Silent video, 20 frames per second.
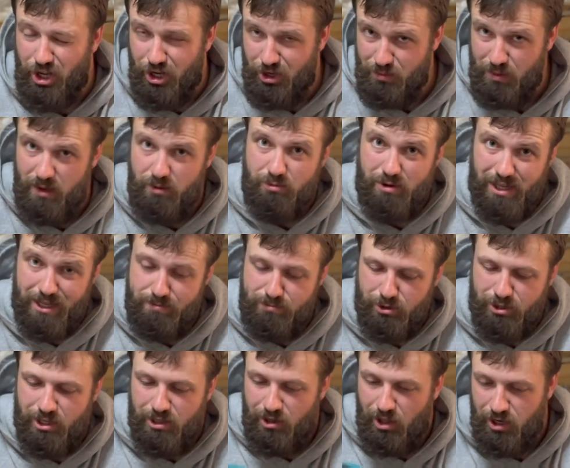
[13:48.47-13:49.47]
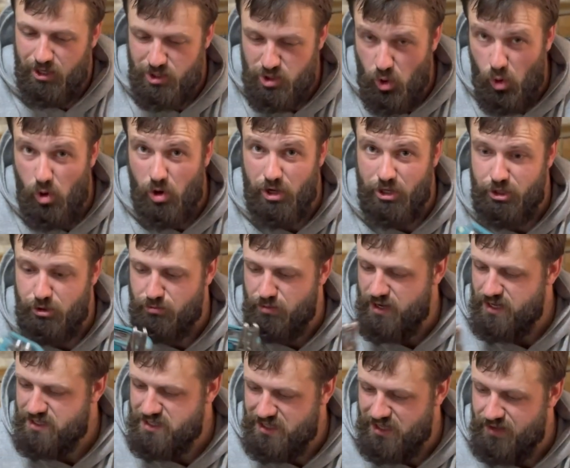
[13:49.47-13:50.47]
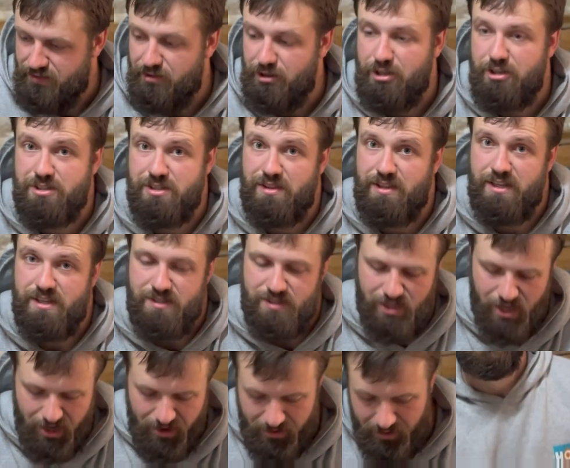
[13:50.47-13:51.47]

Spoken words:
to be really putting a lot of torque on your wrist if you're using this. So